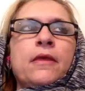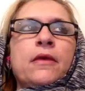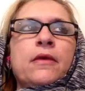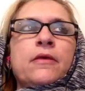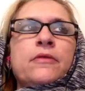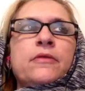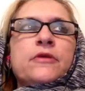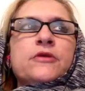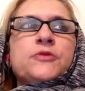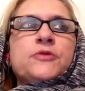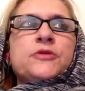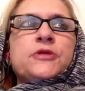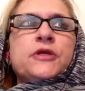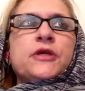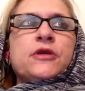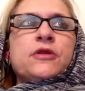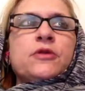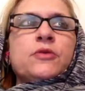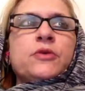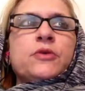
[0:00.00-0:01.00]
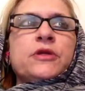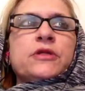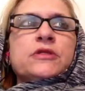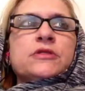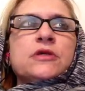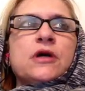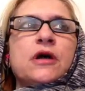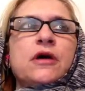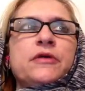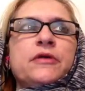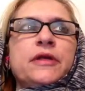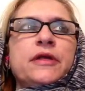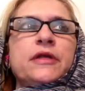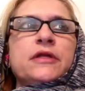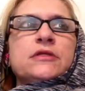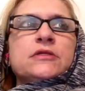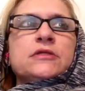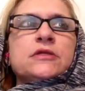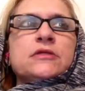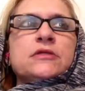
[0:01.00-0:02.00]
This particular one is called
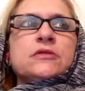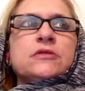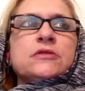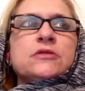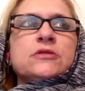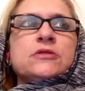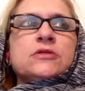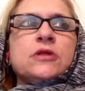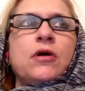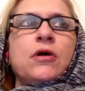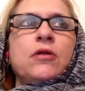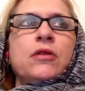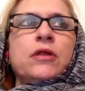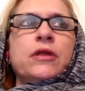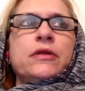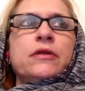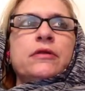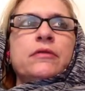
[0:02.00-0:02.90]
Innocence Stolen.